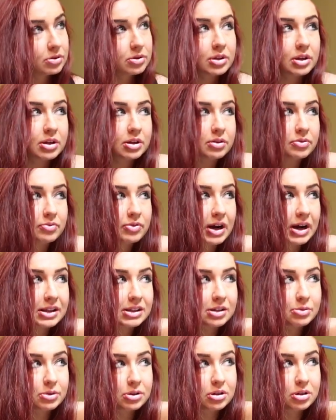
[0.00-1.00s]
the
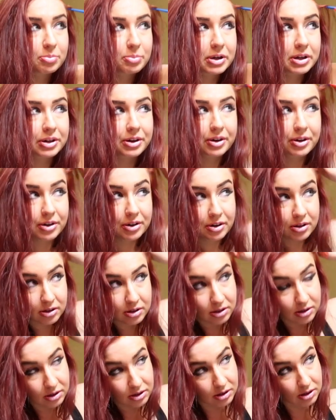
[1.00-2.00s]
violet would look better.
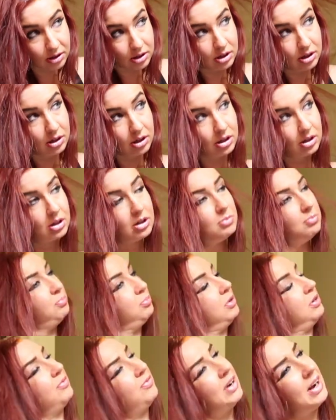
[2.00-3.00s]

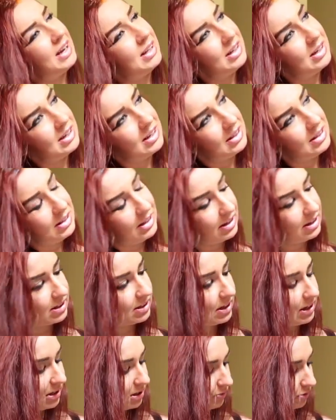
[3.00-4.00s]
But violet, I think, is
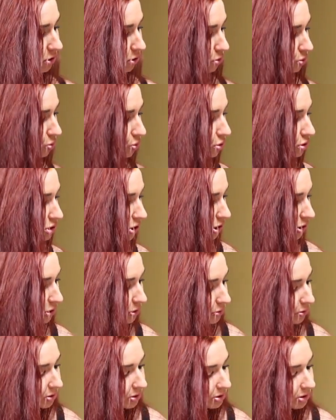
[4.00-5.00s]
kind of a cool
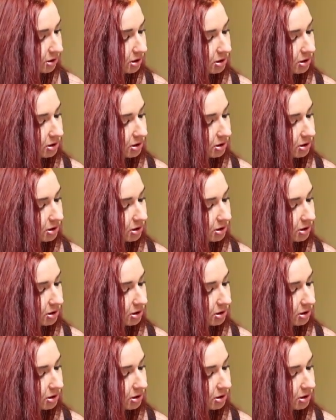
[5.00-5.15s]
tone.